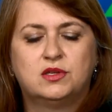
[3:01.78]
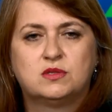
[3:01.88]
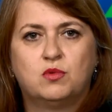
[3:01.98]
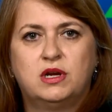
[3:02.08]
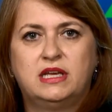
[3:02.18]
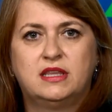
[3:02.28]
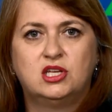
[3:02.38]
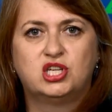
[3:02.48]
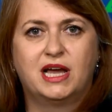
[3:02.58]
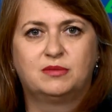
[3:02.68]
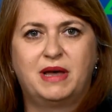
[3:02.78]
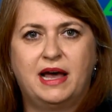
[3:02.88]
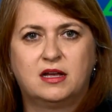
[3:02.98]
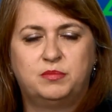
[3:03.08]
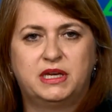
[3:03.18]
this morning they checked
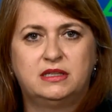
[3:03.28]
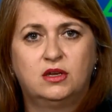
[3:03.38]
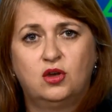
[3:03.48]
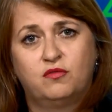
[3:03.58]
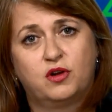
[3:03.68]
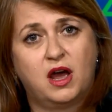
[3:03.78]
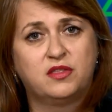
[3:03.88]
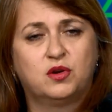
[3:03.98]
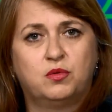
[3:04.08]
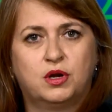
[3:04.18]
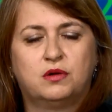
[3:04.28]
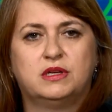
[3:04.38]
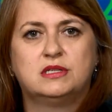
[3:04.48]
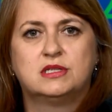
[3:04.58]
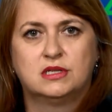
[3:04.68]
back a bit for other
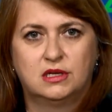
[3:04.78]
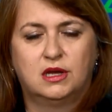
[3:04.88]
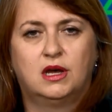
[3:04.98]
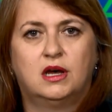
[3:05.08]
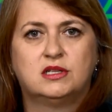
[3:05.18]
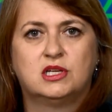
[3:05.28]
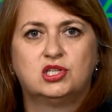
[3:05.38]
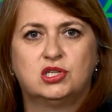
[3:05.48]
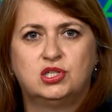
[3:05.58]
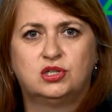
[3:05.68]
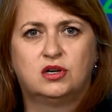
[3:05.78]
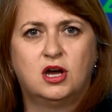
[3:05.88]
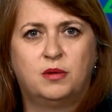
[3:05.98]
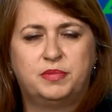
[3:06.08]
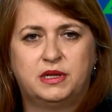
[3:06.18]
worries. Such as
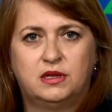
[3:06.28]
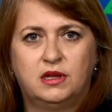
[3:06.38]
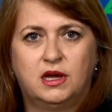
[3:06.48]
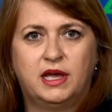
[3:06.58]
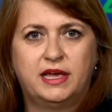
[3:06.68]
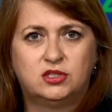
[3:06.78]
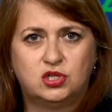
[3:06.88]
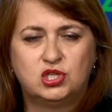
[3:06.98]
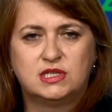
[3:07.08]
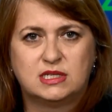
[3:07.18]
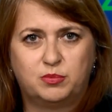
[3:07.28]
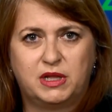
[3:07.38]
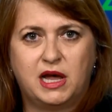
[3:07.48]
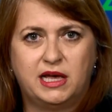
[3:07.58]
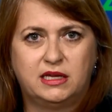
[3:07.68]
Europe and energy
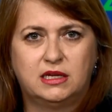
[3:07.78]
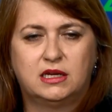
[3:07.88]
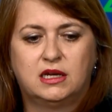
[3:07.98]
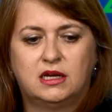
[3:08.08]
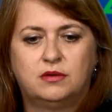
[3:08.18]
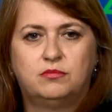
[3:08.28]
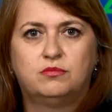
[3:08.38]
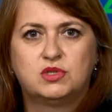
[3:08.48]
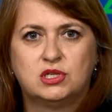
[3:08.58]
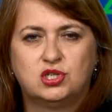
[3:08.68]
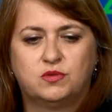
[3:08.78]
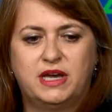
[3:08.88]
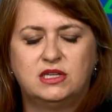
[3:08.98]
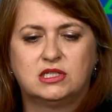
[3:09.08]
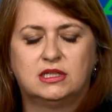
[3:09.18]
supply
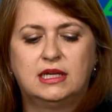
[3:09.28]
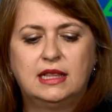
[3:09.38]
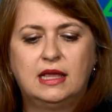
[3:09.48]
situation.